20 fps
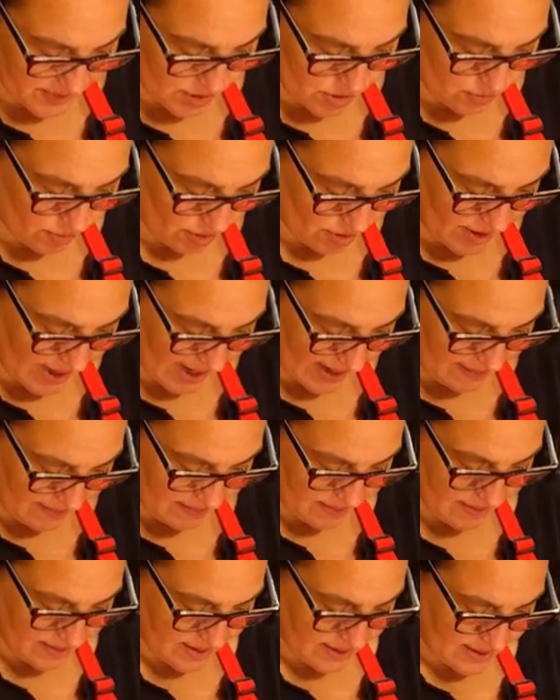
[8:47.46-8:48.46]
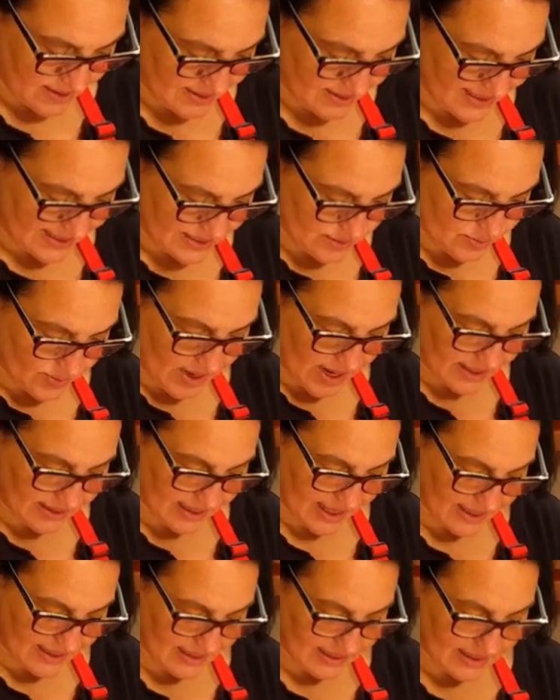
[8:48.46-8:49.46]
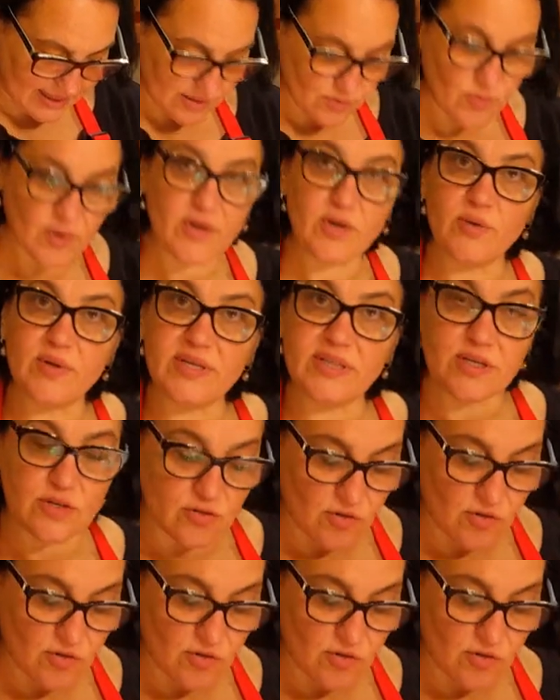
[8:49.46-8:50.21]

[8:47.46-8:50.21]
croquette. That's what I like. I like when you eat the